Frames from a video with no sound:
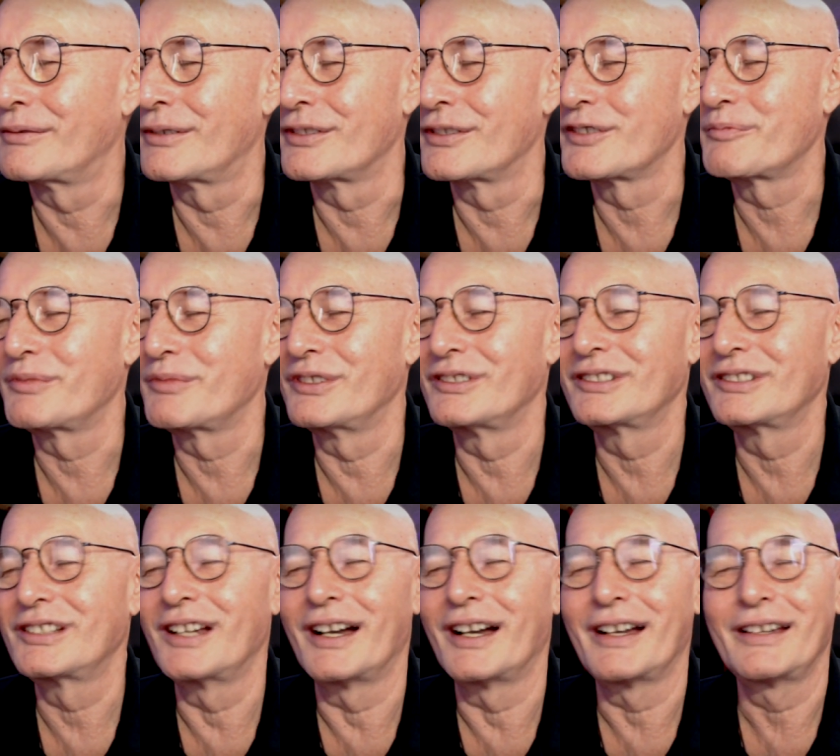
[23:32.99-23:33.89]
spirit
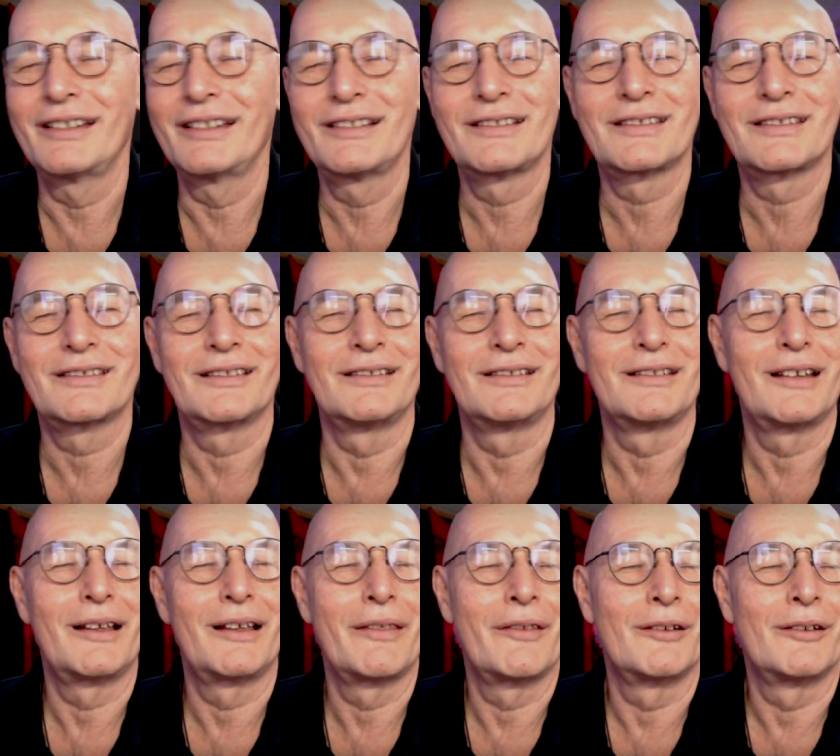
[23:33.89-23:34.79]
guides and
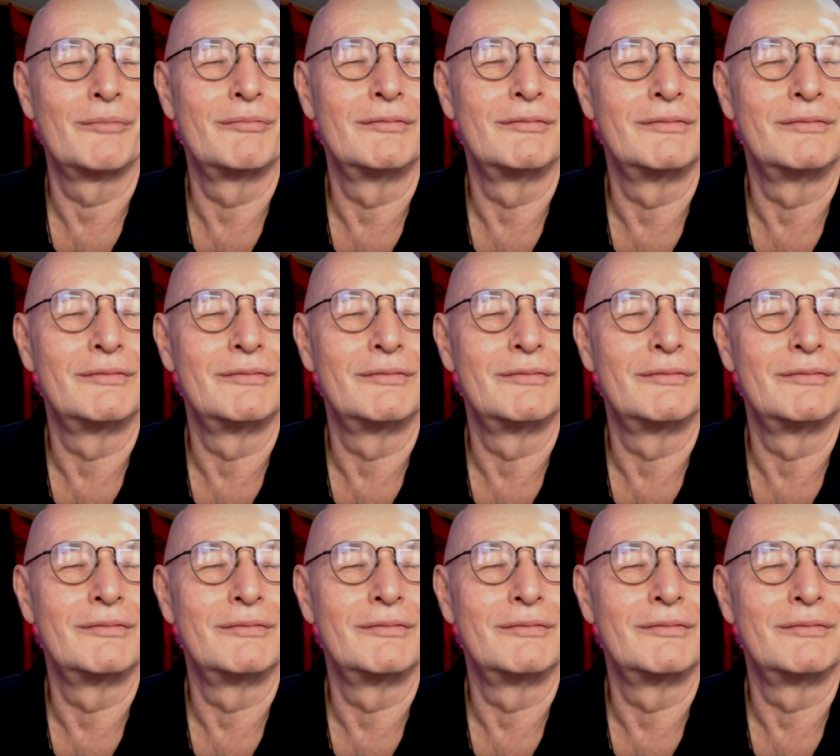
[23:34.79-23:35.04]
other